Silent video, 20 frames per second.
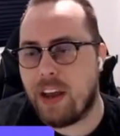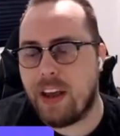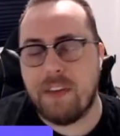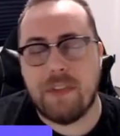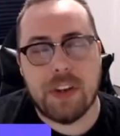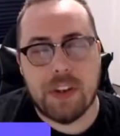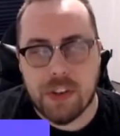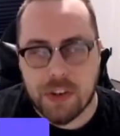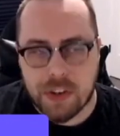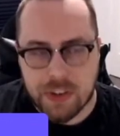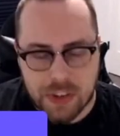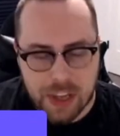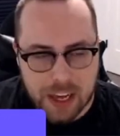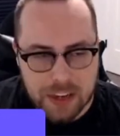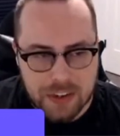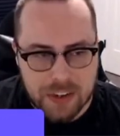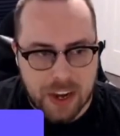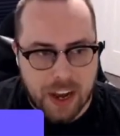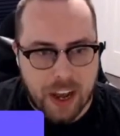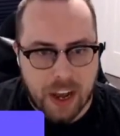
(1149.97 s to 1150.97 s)
And even
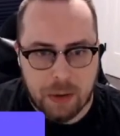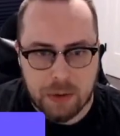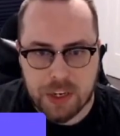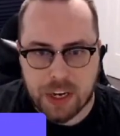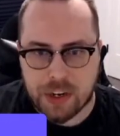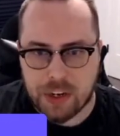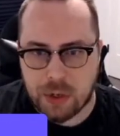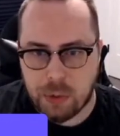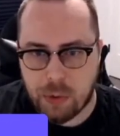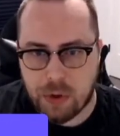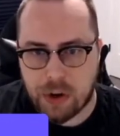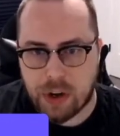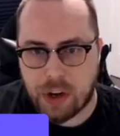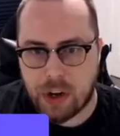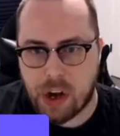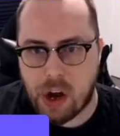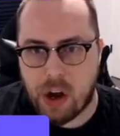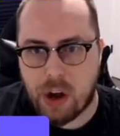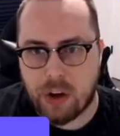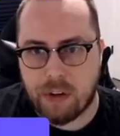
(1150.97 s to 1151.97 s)
just last night, I was
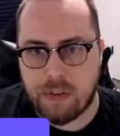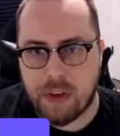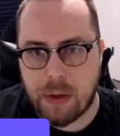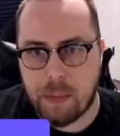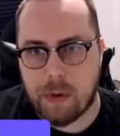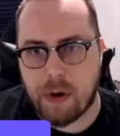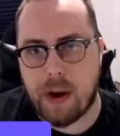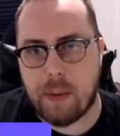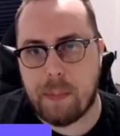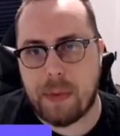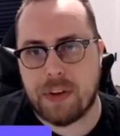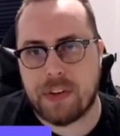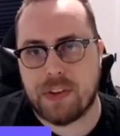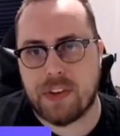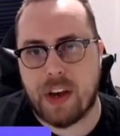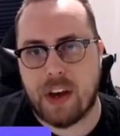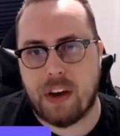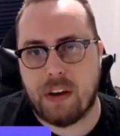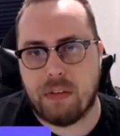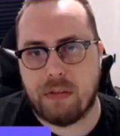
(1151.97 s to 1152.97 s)
actually working on a Vapor
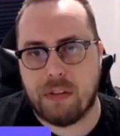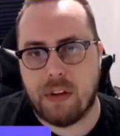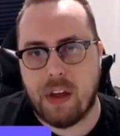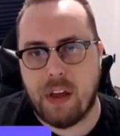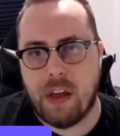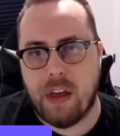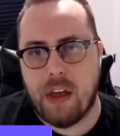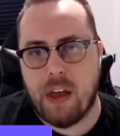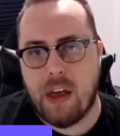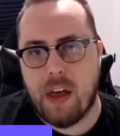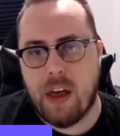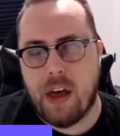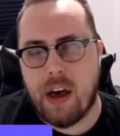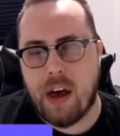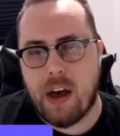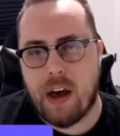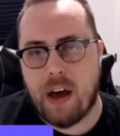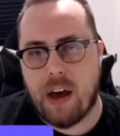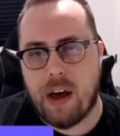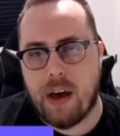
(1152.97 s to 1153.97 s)
app myself,
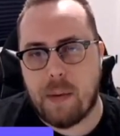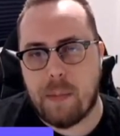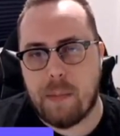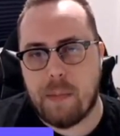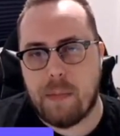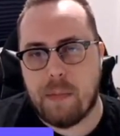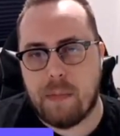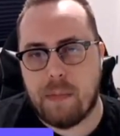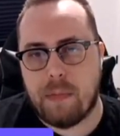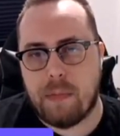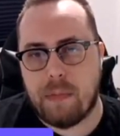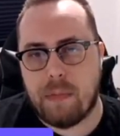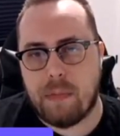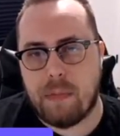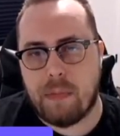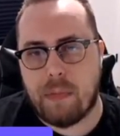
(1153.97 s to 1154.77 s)
and